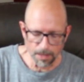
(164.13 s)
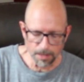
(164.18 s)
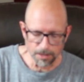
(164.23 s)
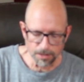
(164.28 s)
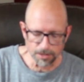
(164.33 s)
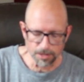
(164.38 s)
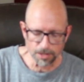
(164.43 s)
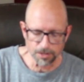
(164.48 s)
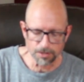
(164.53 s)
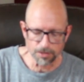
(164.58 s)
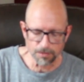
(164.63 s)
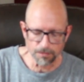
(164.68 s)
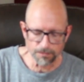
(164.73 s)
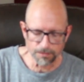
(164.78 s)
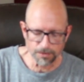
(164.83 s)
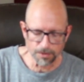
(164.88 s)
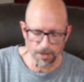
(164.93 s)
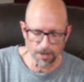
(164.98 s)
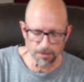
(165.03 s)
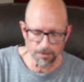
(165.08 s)
gesture
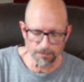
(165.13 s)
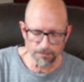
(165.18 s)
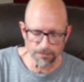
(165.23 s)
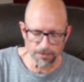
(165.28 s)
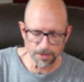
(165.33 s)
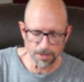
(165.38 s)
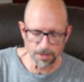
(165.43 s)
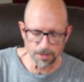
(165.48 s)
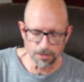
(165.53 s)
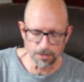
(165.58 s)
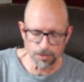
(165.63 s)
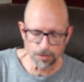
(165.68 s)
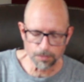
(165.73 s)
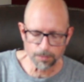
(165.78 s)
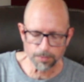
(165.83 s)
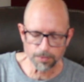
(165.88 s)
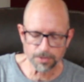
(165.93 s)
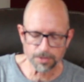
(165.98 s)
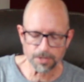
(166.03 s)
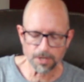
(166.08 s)
photography,
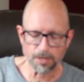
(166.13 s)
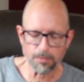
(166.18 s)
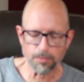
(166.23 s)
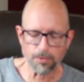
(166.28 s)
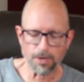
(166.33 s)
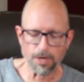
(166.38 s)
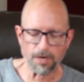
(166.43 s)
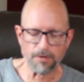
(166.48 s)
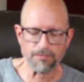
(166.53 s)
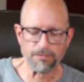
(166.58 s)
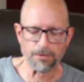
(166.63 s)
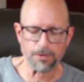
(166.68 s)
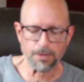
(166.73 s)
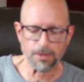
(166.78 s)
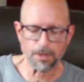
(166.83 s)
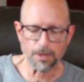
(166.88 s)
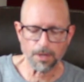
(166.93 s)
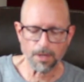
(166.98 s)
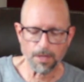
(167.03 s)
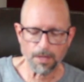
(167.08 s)
super stable hover,
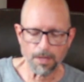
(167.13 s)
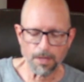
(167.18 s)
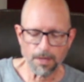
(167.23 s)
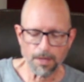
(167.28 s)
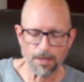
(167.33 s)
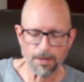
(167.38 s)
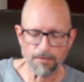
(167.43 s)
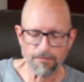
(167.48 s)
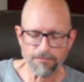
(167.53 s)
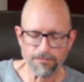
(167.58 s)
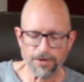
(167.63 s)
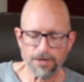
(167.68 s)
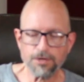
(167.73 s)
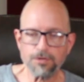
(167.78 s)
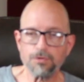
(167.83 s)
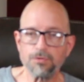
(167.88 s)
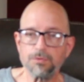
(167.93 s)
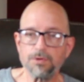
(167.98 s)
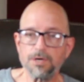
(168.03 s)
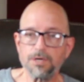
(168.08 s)

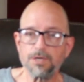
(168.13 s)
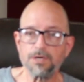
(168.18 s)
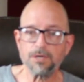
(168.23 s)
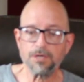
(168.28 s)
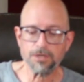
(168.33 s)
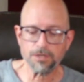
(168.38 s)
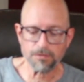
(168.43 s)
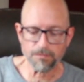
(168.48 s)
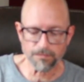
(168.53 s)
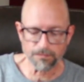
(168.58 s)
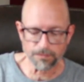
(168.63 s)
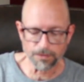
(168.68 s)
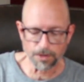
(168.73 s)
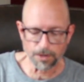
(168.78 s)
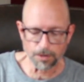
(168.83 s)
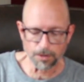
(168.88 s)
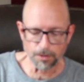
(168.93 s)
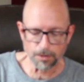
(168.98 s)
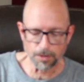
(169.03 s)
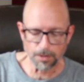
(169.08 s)
facial recognition
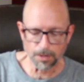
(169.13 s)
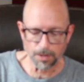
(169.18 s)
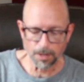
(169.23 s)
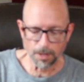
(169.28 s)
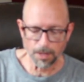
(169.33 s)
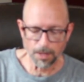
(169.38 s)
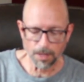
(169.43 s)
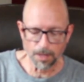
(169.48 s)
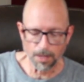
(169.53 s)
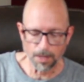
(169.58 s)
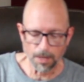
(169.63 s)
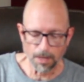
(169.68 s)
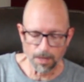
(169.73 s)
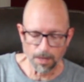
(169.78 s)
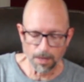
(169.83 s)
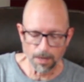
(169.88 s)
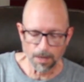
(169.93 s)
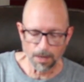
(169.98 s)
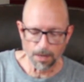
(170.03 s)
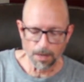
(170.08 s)
flow,
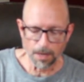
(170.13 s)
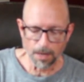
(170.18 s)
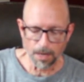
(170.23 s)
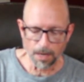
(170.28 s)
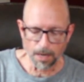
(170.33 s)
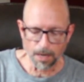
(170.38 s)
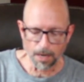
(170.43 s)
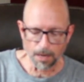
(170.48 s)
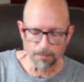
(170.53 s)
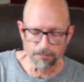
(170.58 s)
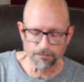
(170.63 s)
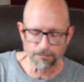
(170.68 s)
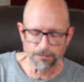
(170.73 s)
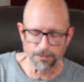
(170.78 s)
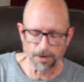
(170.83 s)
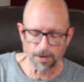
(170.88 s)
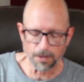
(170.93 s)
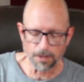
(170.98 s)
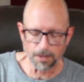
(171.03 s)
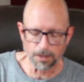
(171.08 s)
and
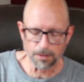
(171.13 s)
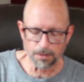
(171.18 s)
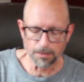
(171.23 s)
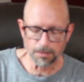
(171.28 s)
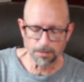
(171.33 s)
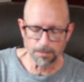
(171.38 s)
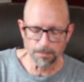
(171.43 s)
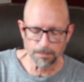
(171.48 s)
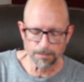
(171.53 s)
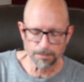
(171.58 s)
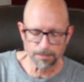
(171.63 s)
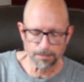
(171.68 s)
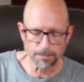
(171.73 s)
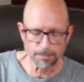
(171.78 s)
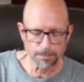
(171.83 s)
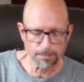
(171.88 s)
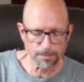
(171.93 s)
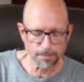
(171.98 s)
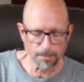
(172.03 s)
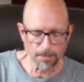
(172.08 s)
follow,
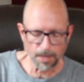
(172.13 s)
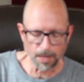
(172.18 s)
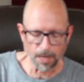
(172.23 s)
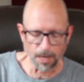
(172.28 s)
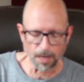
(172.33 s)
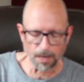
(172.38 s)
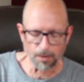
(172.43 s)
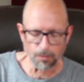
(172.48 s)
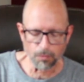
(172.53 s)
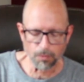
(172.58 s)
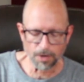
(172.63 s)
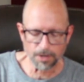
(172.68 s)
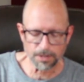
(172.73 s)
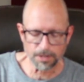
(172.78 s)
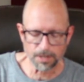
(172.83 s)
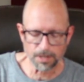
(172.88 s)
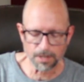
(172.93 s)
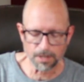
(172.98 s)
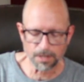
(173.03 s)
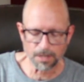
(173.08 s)
and one
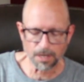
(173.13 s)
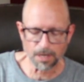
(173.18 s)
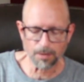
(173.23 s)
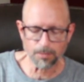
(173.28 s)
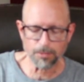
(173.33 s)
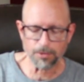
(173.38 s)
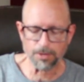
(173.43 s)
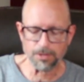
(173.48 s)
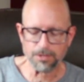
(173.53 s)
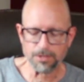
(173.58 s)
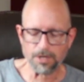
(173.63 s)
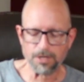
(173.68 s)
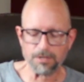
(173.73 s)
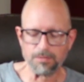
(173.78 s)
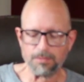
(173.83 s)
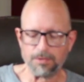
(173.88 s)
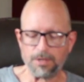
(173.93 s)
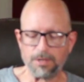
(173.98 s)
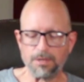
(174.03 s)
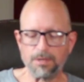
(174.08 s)
key camera
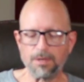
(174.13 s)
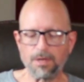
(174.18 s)
adjustment.